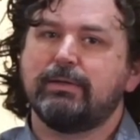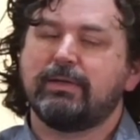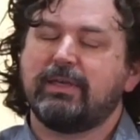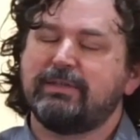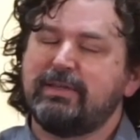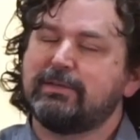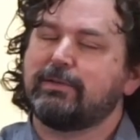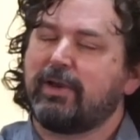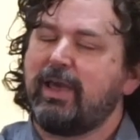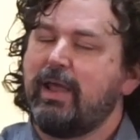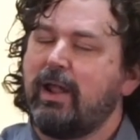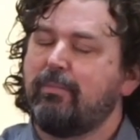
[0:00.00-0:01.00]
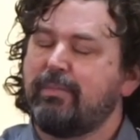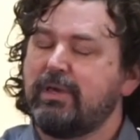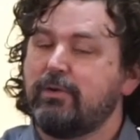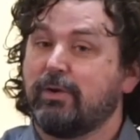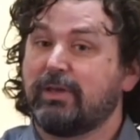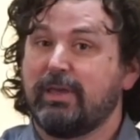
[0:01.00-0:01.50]
Caesar cannot be
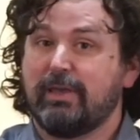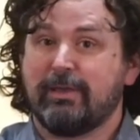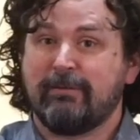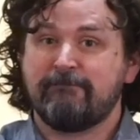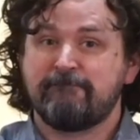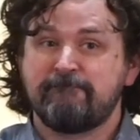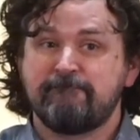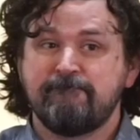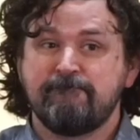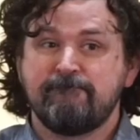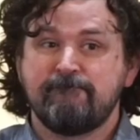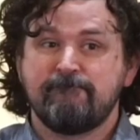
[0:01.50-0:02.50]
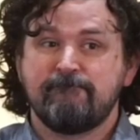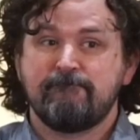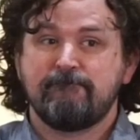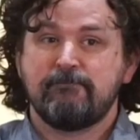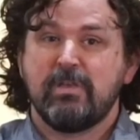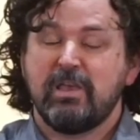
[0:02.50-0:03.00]
your king.
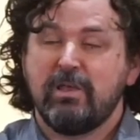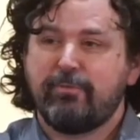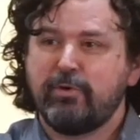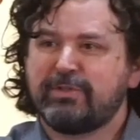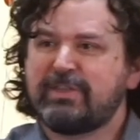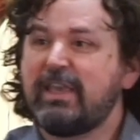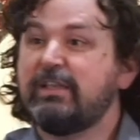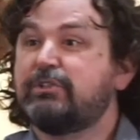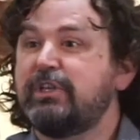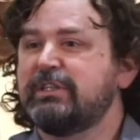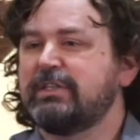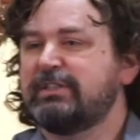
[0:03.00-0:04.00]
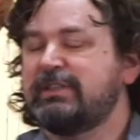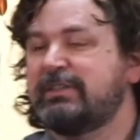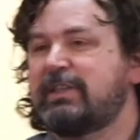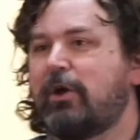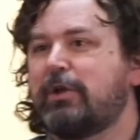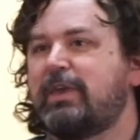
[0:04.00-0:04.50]
If you say Jesus
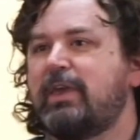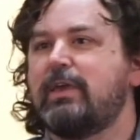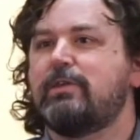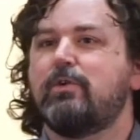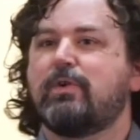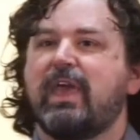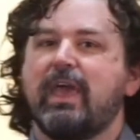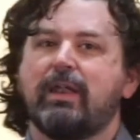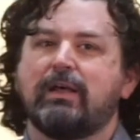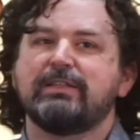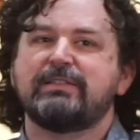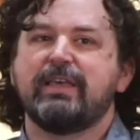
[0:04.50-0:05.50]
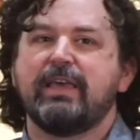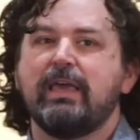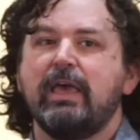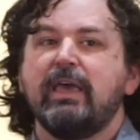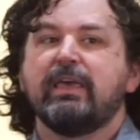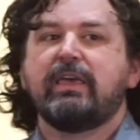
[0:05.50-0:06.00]
is our king, you cannot
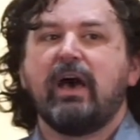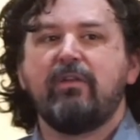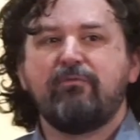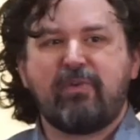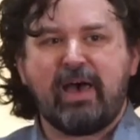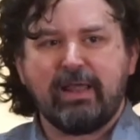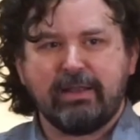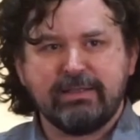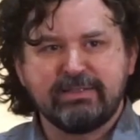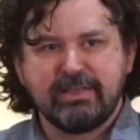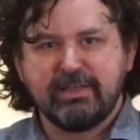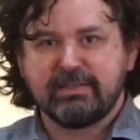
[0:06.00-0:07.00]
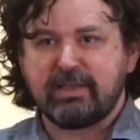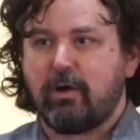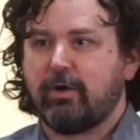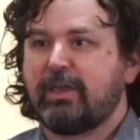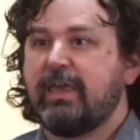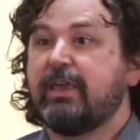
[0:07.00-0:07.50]
say gun violence is
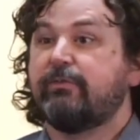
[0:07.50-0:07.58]
our king.